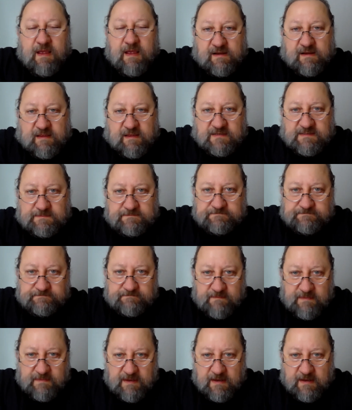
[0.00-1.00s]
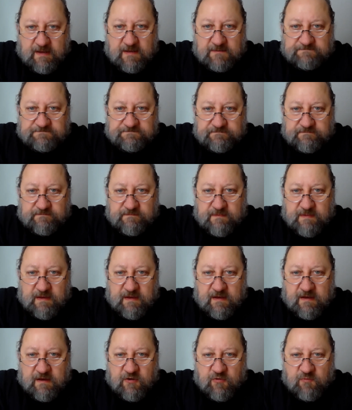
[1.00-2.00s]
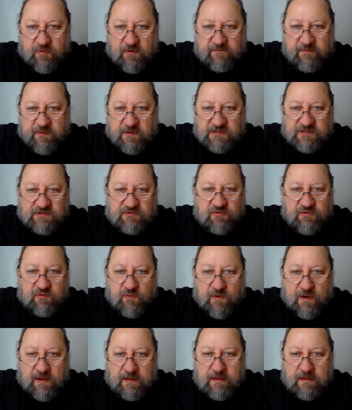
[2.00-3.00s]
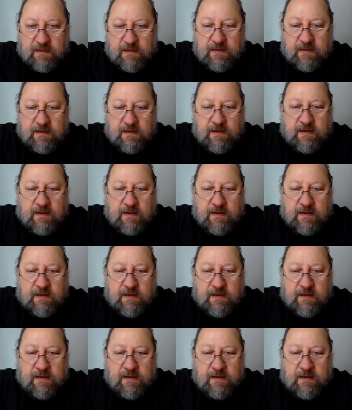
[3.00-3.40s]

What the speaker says: Hi, class. Um, I hope everybody's doing well.